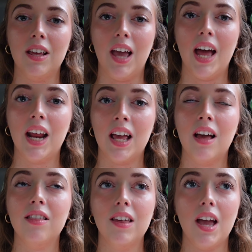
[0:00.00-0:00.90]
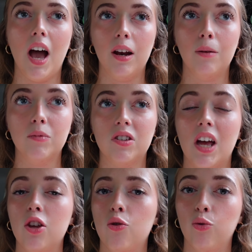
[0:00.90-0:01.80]
getting the items that
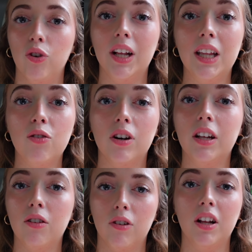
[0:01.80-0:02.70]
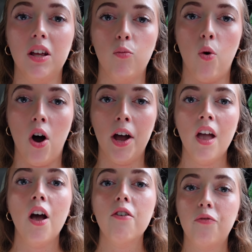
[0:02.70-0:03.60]
you really, really, really want
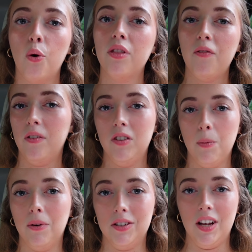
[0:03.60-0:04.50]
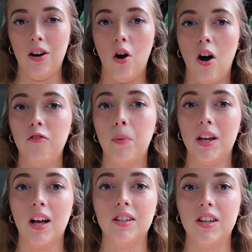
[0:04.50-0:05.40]
for the 50% off,
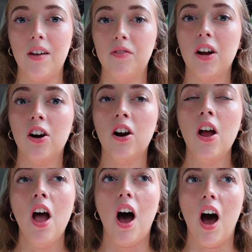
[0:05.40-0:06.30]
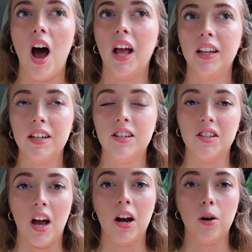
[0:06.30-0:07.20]
because if they're a highly
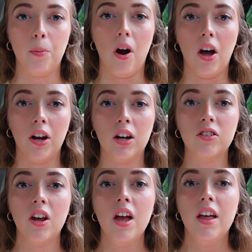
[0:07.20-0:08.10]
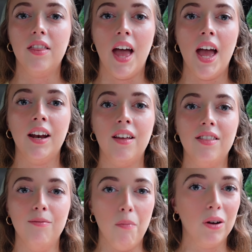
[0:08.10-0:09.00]
desired product, then
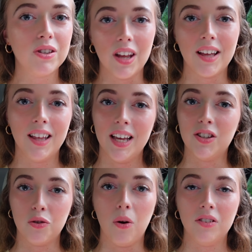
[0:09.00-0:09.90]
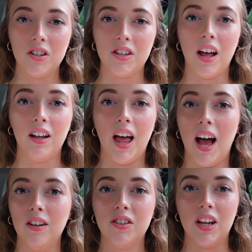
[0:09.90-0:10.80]
most likely it's going to sell
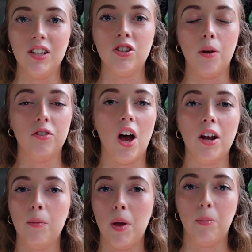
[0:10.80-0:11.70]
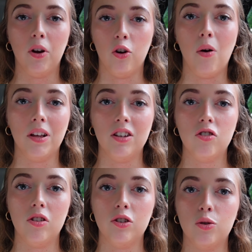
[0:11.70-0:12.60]
out, since a ton of people are going
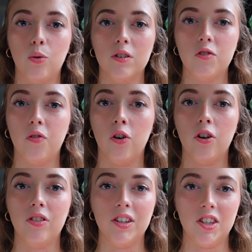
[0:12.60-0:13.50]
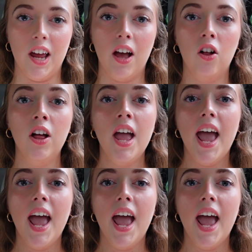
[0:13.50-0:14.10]
into the stores for the sale.